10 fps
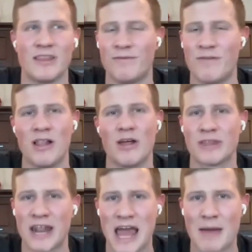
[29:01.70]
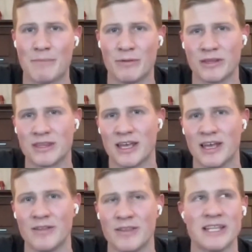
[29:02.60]
that the follow-up that happened with
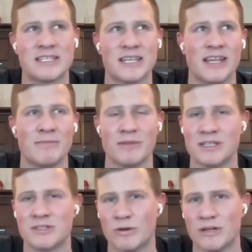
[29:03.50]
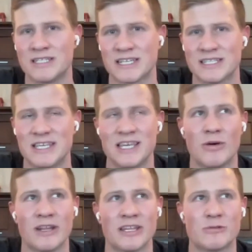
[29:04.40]
the incident in 2016
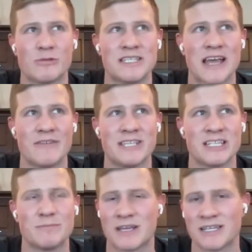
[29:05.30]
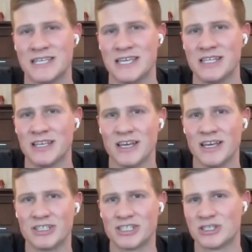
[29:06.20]
going into 2017 is because he
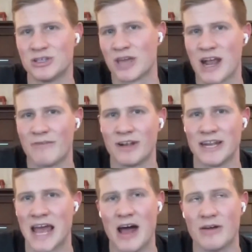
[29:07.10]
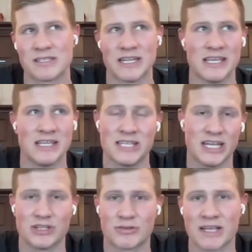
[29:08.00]
just took care of it in house and he
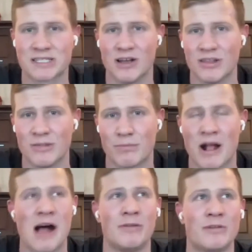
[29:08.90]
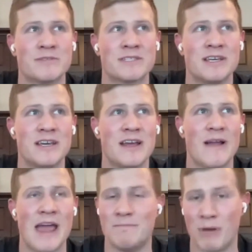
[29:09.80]
did address all the problems
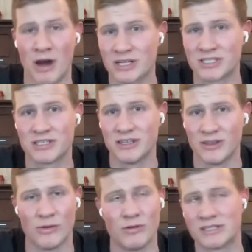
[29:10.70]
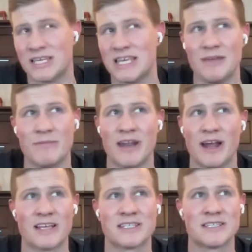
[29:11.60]
and punished the whole team and
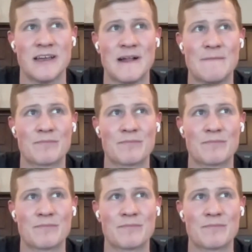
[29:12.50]
us